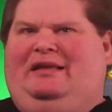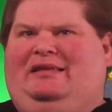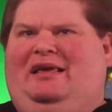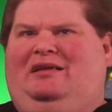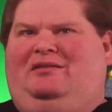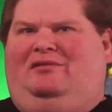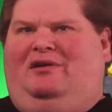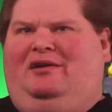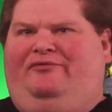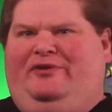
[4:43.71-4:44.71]
It takes a
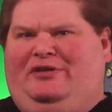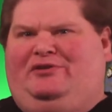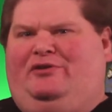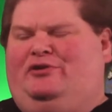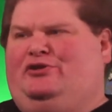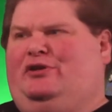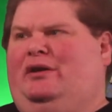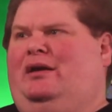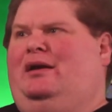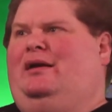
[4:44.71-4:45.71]
lot of research,
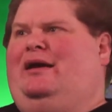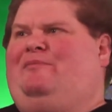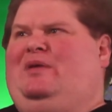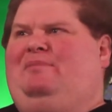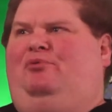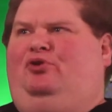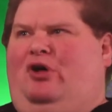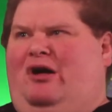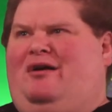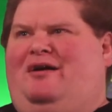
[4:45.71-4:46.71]
and people
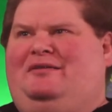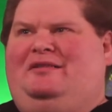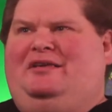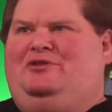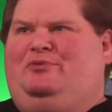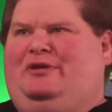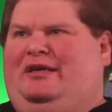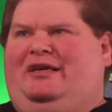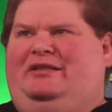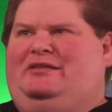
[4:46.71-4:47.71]
lock onto these
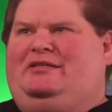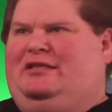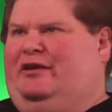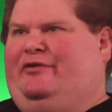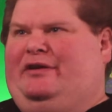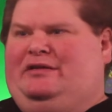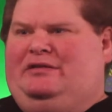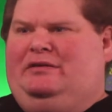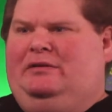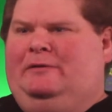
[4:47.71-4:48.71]
ridiculous
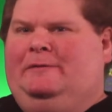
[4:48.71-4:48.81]
theories.